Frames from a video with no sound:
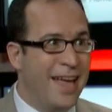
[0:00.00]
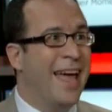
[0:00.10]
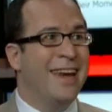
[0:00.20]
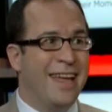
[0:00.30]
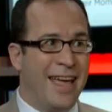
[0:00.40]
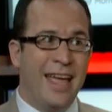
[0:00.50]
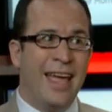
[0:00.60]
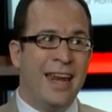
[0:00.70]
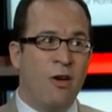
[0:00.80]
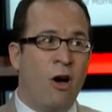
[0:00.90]

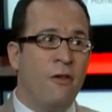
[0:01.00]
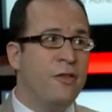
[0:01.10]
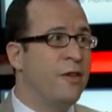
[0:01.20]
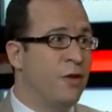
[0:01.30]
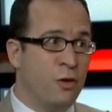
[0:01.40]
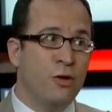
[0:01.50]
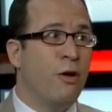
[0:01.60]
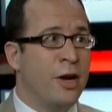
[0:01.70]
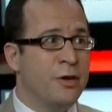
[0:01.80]
And often if a good writer